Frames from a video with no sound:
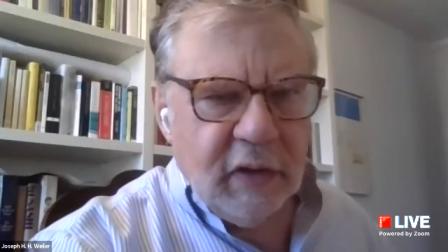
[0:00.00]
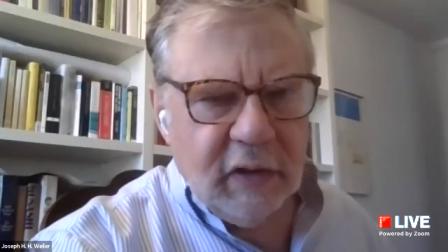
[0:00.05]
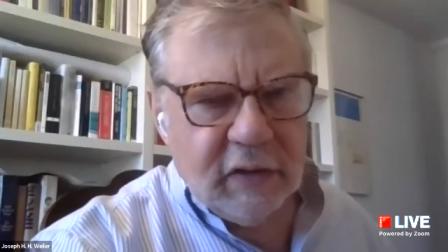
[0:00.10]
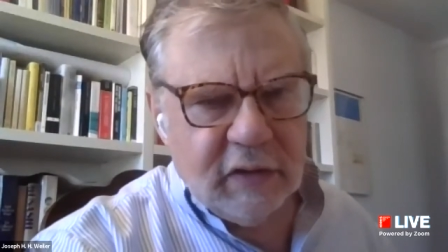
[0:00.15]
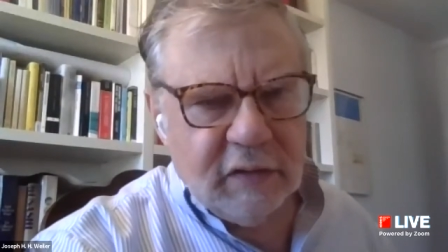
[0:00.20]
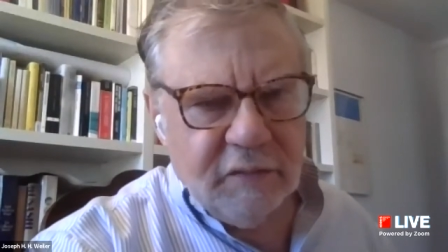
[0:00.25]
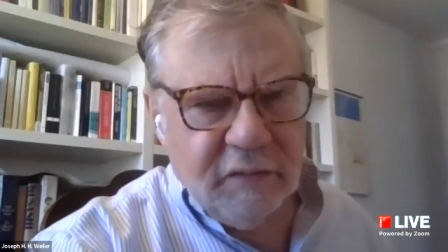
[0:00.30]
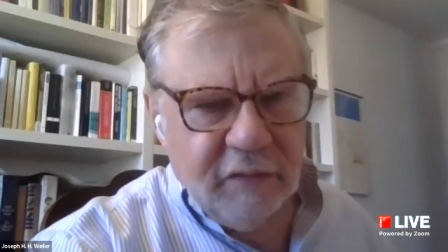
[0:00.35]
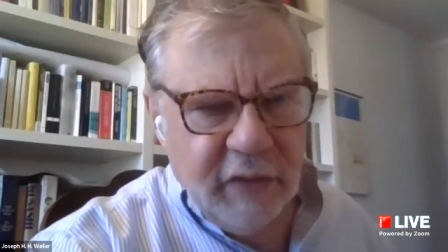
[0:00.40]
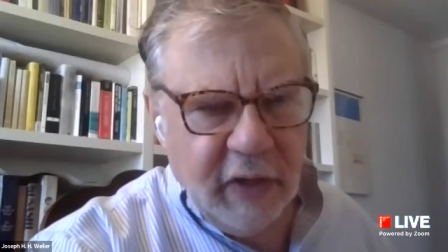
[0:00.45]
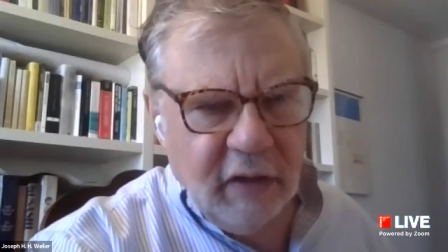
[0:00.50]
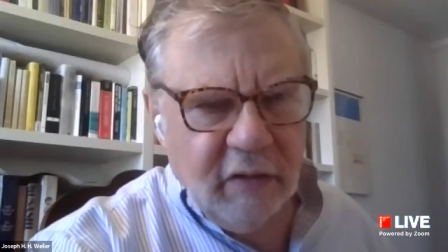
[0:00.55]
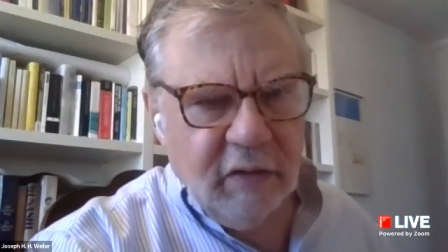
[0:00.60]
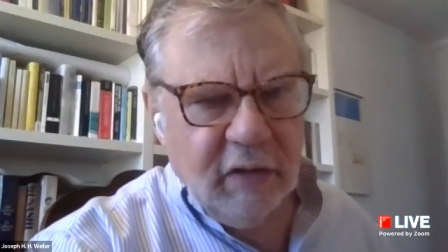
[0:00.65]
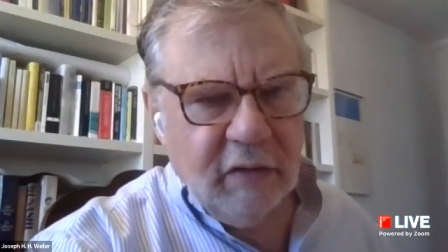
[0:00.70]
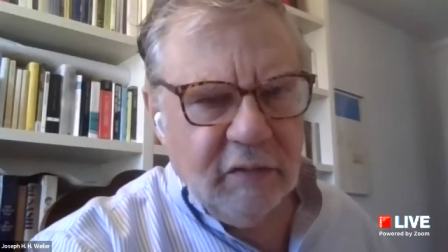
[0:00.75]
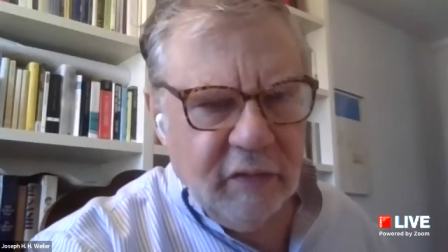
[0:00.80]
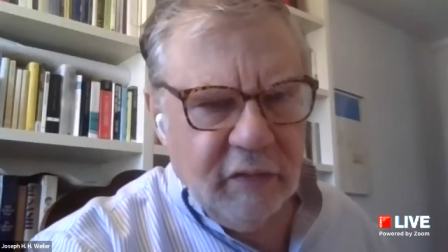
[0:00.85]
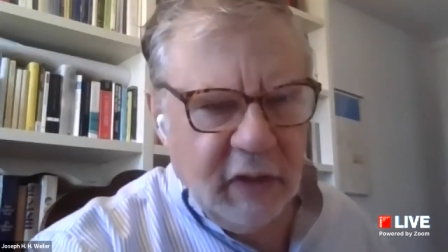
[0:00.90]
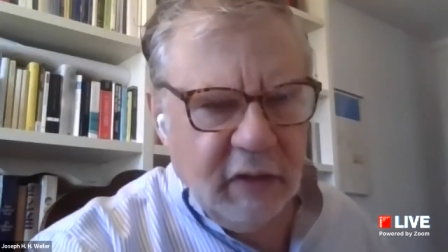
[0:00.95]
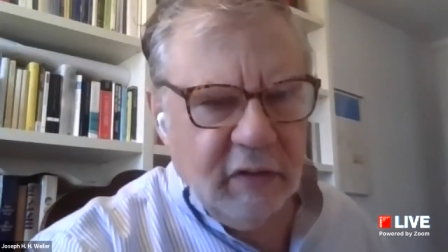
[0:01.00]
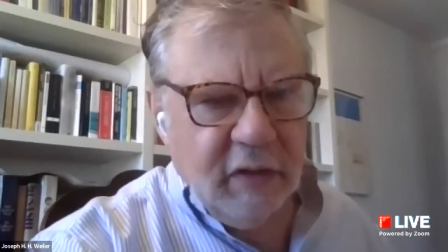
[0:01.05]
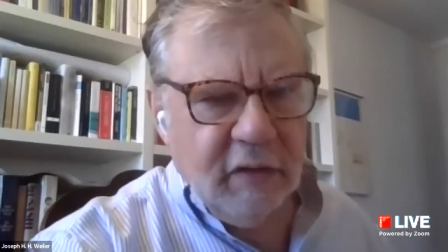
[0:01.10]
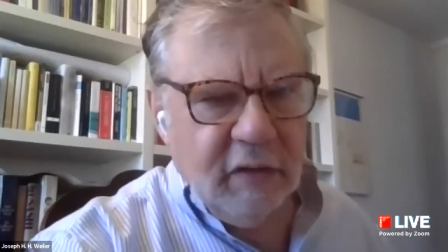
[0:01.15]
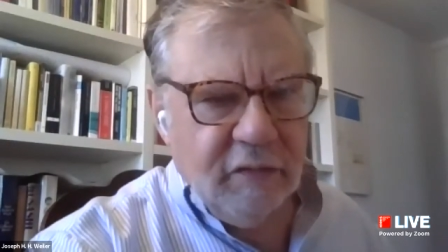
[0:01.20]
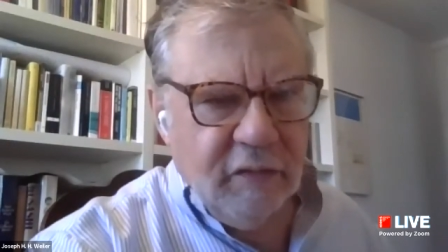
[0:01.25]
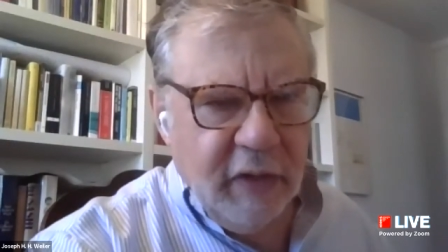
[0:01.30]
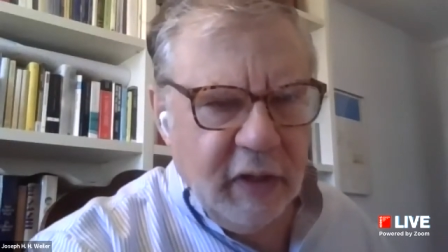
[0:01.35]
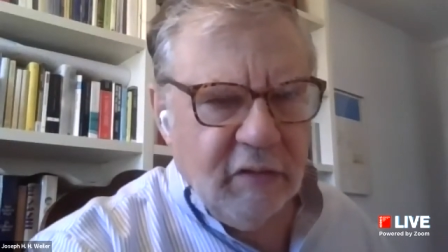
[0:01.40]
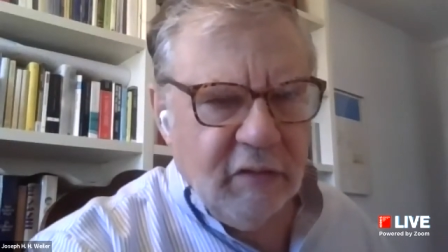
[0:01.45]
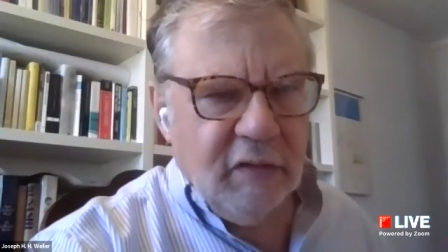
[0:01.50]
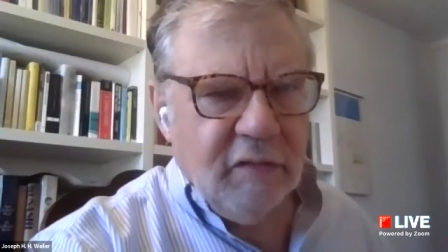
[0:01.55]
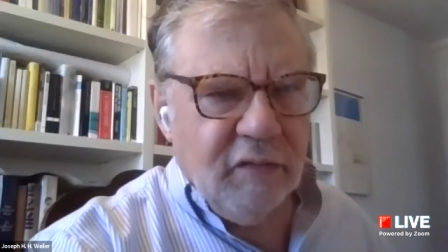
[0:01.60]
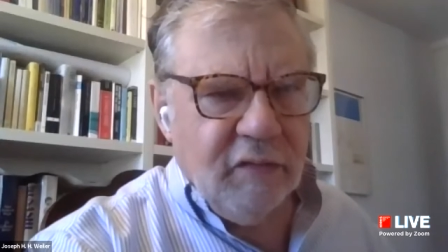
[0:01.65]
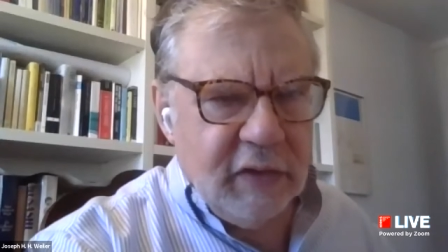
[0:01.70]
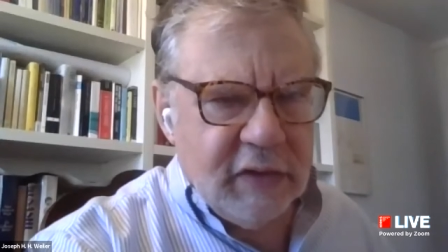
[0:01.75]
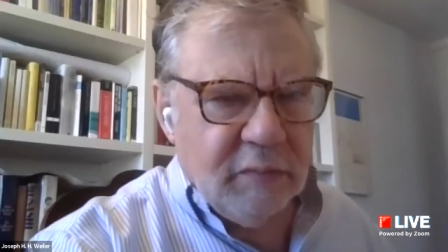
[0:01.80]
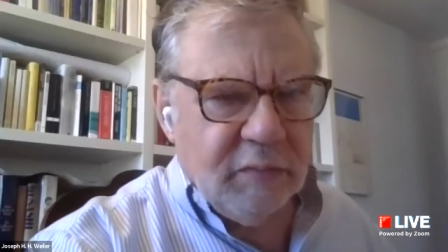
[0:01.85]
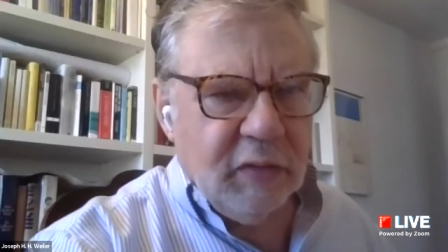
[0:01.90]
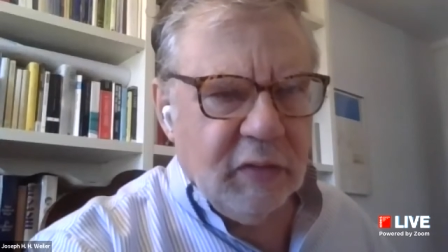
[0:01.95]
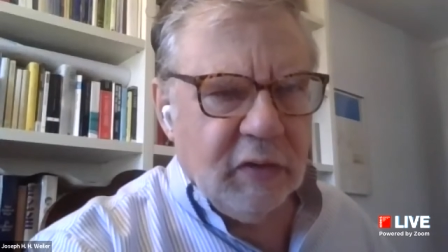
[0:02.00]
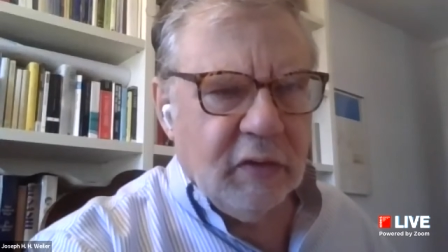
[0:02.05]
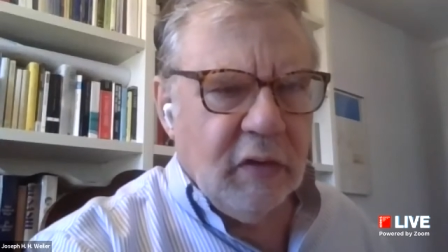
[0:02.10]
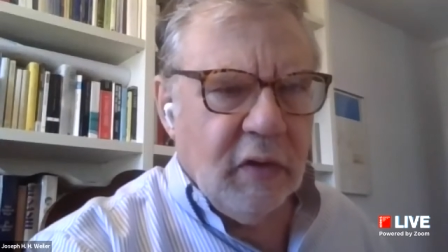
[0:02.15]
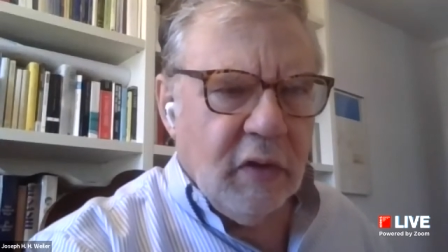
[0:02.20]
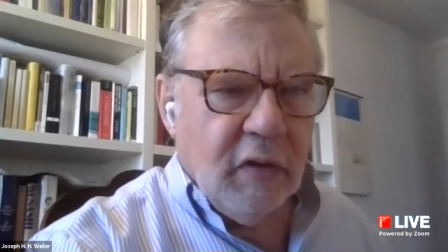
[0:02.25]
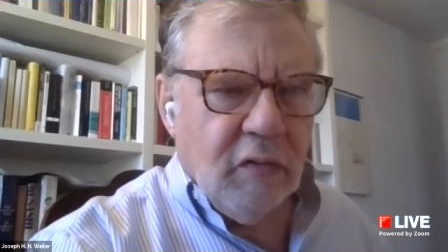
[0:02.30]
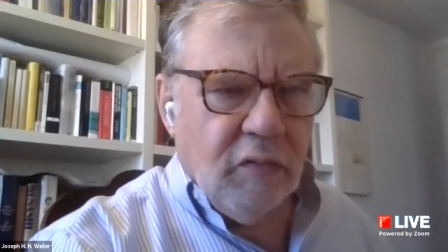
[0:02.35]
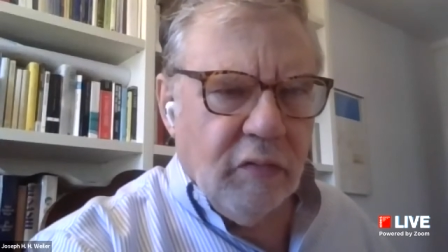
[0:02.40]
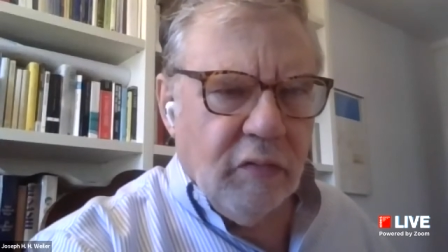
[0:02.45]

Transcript: it's very, very, very visible